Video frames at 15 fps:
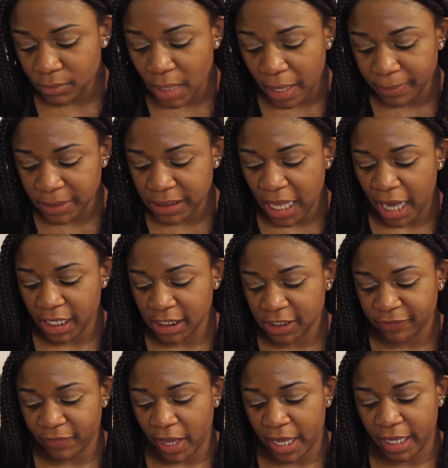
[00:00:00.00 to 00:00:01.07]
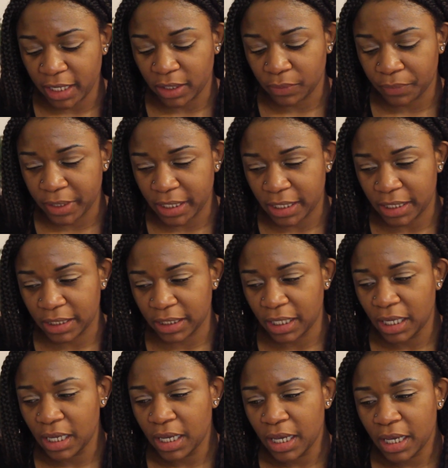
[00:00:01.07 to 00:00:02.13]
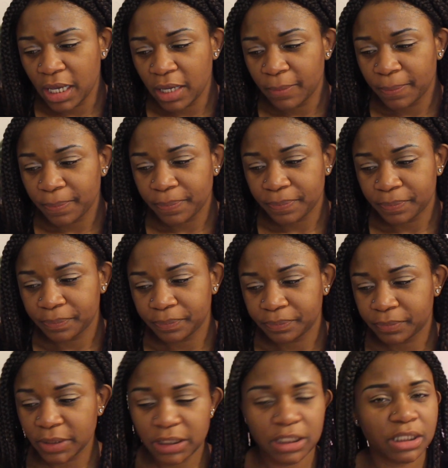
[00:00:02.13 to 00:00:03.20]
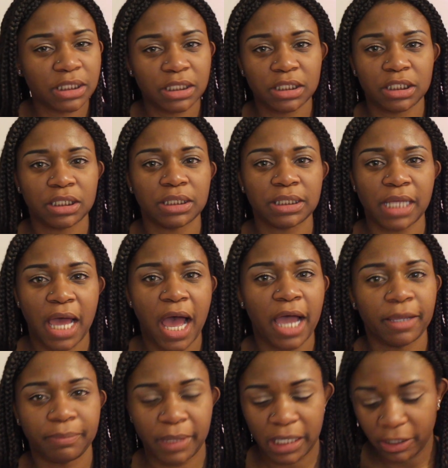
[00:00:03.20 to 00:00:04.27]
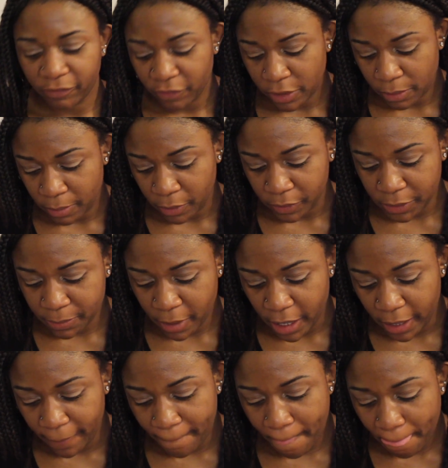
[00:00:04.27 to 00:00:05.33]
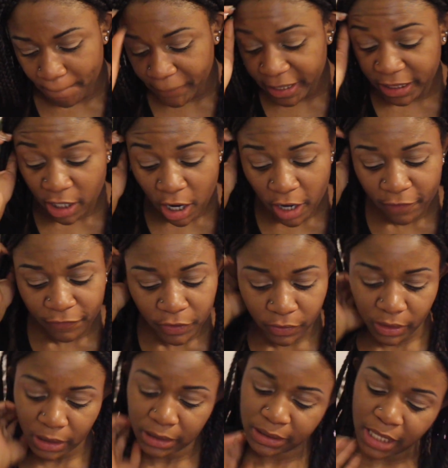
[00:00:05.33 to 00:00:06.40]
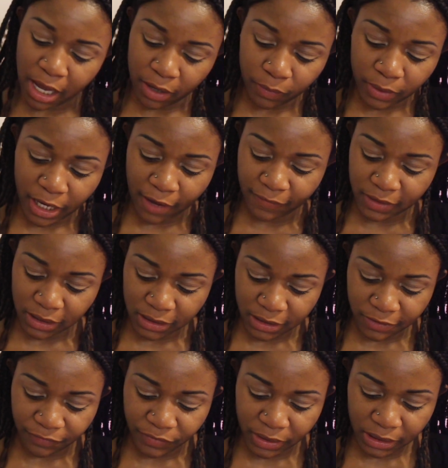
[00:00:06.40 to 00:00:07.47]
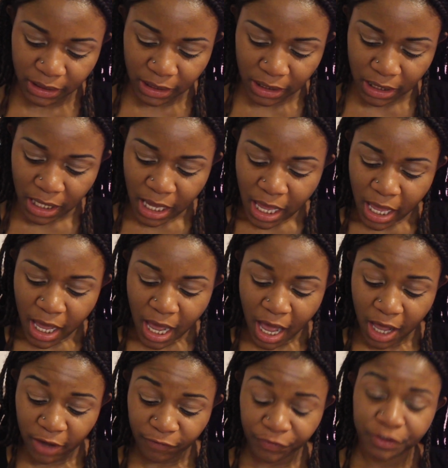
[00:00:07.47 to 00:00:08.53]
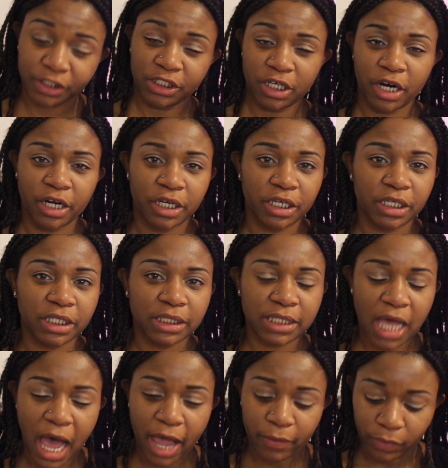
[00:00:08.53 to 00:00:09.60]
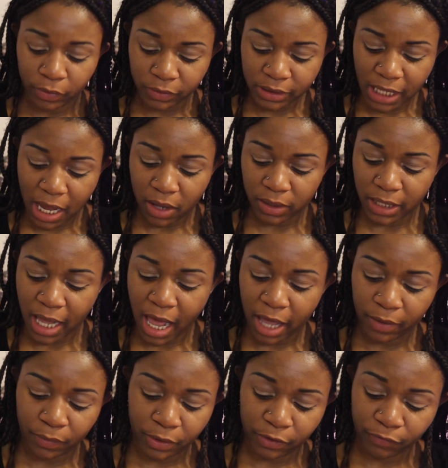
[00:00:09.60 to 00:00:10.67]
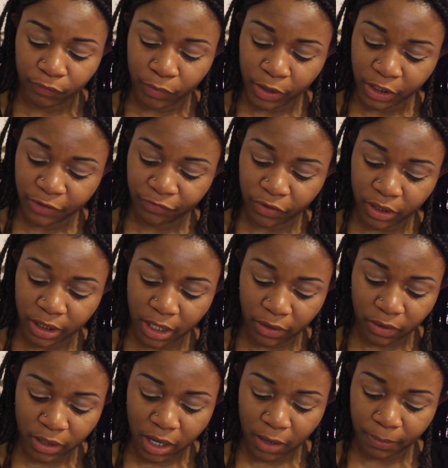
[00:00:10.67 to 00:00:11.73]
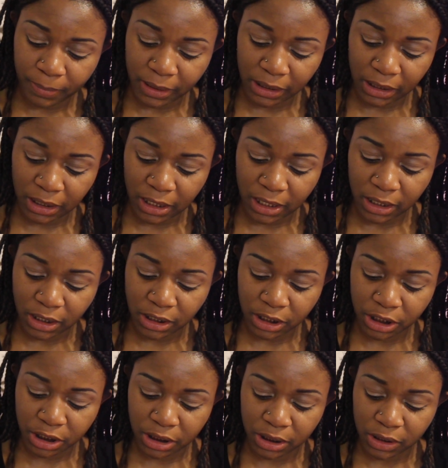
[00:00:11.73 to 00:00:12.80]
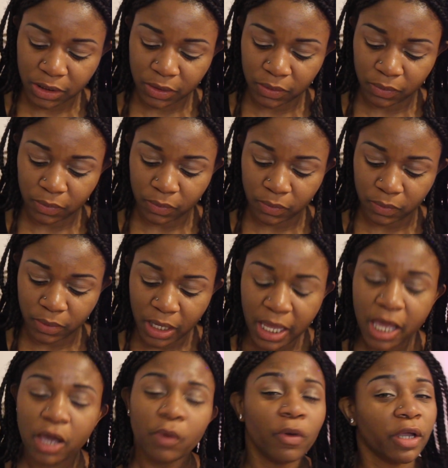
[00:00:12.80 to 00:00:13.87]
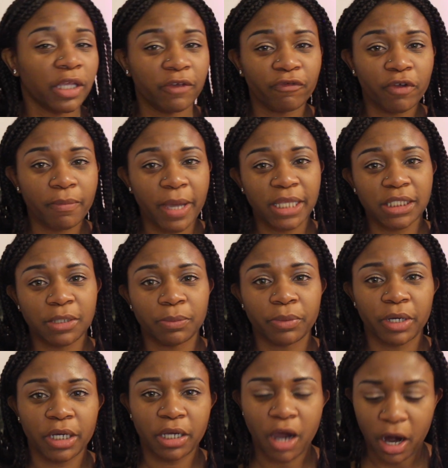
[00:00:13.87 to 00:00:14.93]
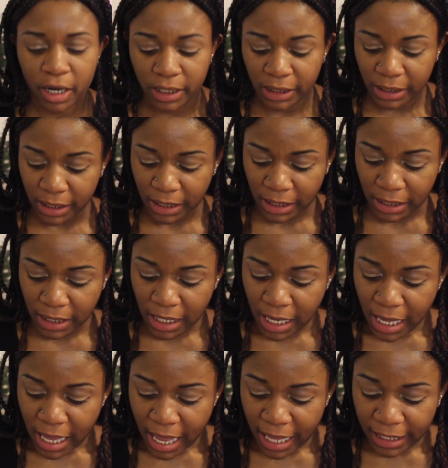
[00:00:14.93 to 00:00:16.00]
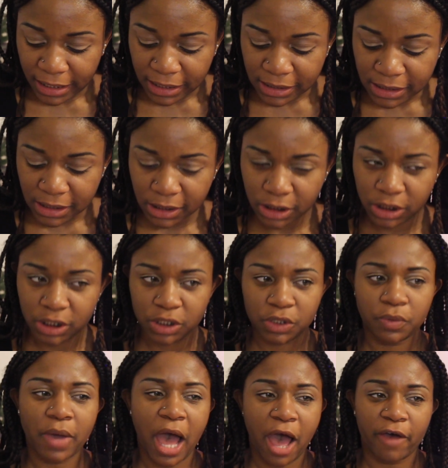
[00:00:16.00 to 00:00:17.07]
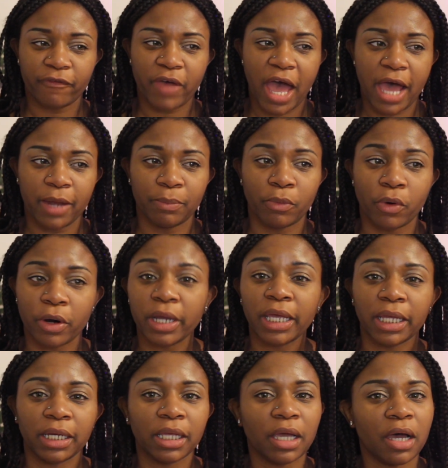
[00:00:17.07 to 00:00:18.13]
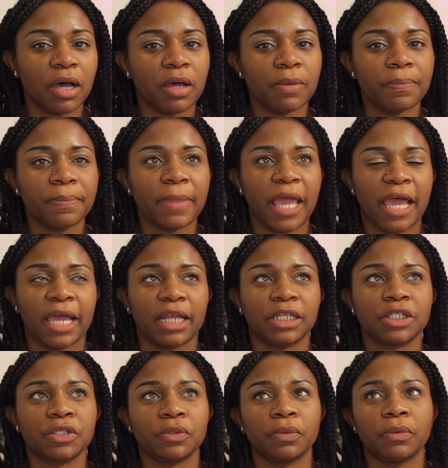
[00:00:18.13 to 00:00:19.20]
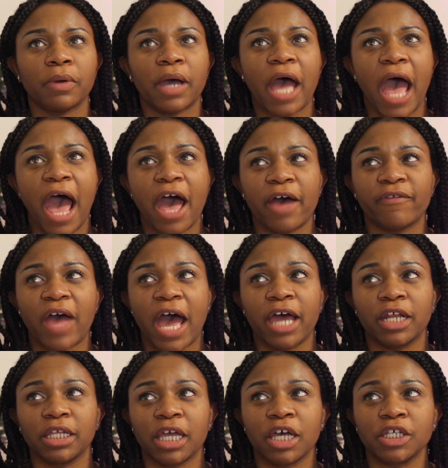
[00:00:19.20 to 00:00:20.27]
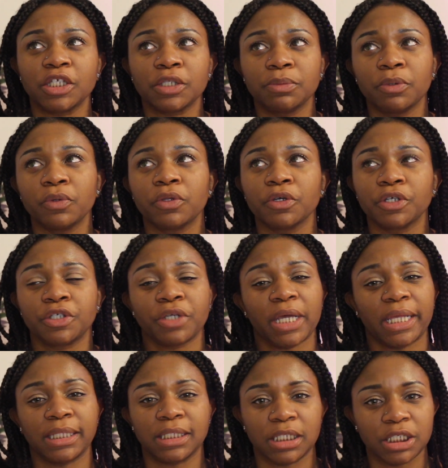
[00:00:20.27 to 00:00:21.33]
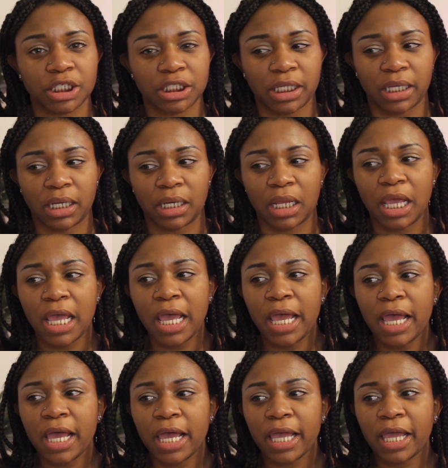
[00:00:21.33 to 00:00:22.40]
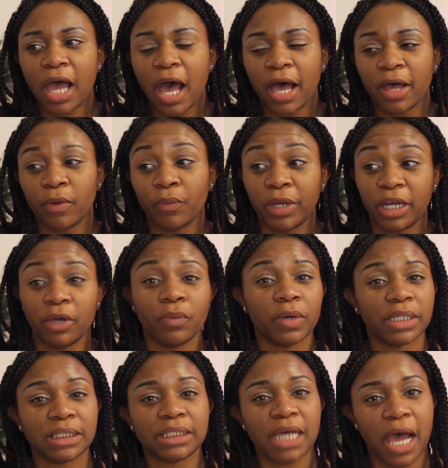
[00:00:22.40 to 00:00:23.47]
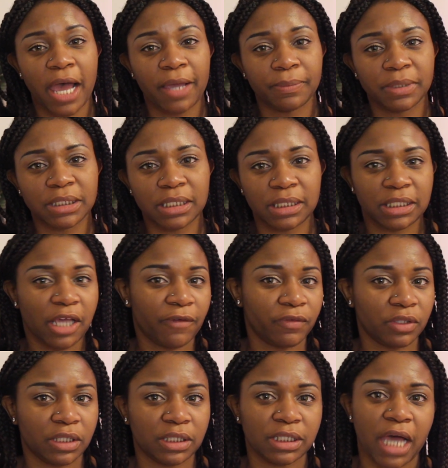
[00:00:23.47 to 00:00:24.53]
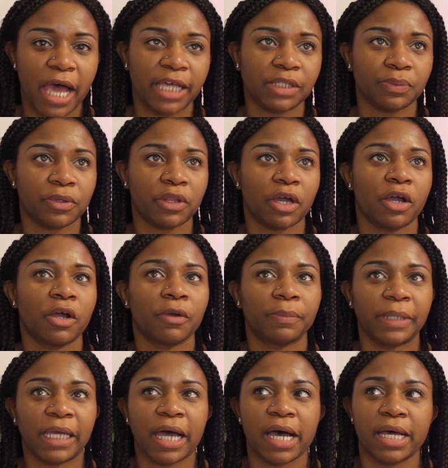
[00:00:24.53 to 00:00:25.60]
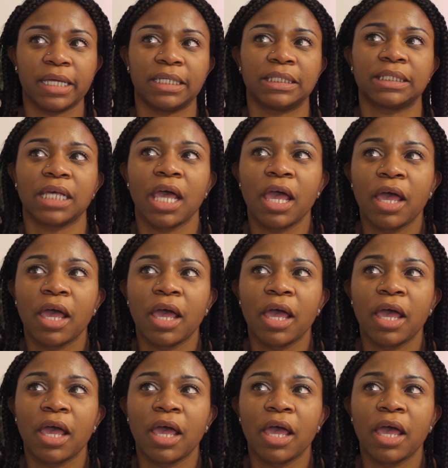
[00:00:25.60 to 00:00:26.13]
I'm satisfied with the decisions that I made for the most part. But there are a few things I would have done differently. For starters, I wrote down that I would have worked for another company in addition to working for my temporary guardian. And this is to have had more income and to have had a smoother transition when it was time to sever the ties with her, because